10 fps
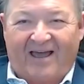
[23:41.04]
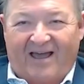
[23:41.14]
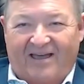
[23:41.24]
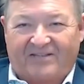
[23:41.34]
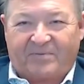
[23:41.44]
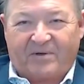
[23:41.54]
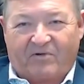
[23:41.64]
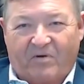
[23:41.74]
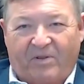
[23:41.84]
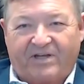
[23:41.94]
It's been a
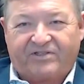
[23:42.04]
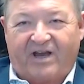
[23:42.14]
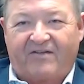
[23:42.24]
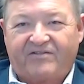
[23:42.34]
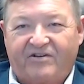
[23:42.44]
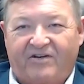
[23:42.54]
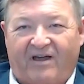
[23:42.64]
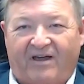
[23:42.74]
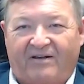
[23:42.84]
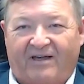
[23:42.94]
real pleasure having you
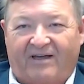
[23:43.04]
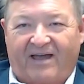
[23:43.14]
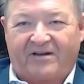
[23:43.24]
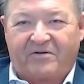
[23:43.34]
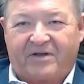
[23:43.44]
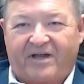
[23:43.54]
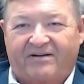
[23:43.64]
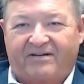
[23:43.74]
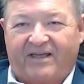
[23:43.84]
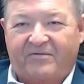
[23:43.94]
on. I don't care
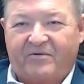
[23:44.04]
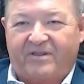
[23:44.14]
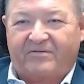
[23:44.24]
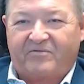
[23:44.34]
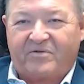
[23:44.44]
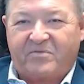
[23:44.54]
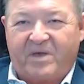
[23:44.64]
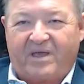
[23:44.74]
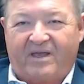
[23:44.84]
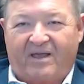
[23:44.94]
today with
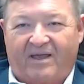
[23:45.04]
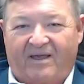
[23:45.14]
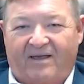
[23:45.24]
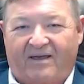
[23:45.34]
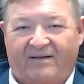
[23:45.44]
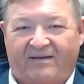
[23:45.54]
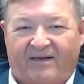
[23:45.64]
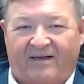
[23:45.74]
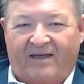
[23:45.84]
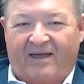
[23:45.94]
me, and
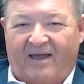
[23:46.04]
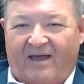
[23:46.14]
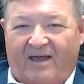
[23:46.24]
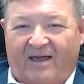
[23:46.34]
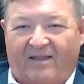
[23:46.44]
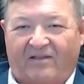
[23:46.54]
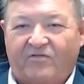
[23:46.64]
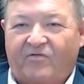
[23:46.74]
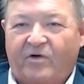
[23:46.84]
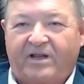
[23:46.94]

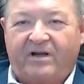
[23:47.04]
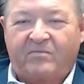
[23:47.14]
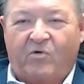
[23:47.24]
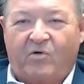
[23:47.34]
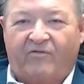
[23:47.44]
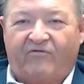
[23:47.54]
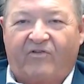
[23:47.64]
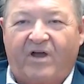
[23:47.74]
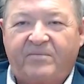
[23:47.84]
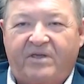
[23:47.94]
look forward to hearing more
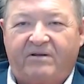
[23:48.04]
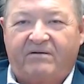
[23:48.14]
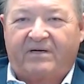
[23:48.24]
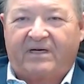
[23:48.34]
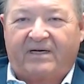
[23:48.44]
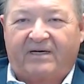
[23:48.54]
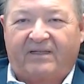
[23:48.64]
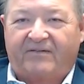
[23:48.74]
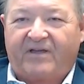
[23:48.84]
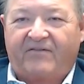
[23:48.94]
from you.
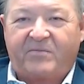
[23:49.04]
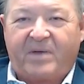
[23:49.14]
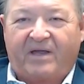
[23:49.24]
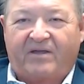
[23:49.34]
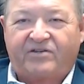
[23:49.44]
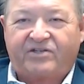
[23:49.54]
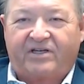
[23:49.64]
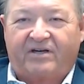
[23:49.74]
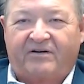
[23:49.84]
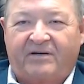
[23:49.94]
Love to have you back on the
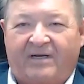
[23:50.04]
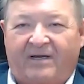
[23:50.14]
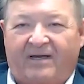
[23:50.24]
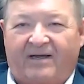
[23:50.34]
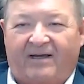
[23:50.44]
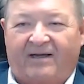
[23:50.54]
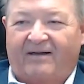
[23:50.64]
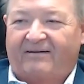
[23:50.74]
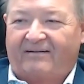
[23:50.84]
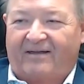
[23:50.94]
show.
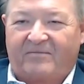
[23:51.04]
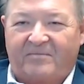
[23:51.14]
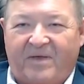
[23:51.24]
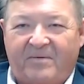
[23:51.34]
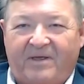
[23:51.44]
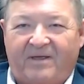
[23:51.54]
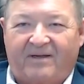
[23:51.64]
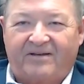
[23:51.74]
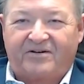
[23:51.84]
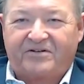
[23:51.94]
Maybe
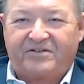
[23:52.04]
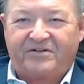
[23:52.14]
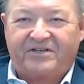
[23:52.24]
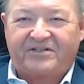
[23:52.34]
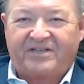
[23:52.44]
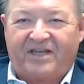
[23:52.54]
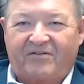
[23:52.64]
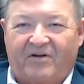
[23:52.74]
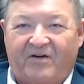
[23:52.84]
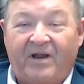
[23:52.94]
a year or 2 years down
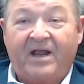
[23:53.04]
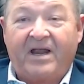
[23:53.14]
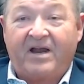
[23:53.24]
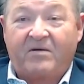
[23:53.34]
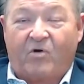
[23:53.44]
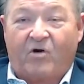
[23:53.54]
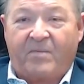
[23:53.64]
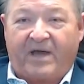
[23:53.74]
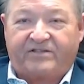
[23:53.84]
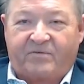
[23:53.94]
the road, hear more
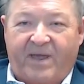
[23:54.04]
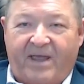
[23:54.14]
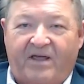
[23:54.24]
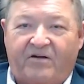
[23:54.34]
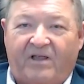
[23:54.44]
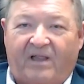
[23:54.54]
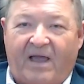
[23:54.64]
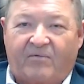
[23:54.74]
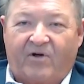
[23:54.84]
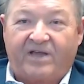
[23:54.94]
about your Mayo
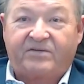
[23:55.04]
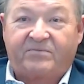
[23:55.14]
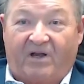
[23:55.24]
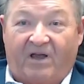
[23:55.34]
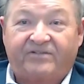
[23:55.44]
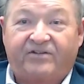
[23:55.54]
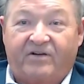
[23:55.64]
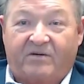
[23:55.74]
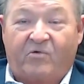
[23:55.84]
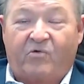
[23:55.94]
collaboration, but also
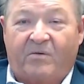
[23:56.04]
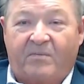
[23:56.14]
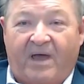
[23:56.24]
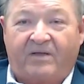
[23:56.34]
hear more about new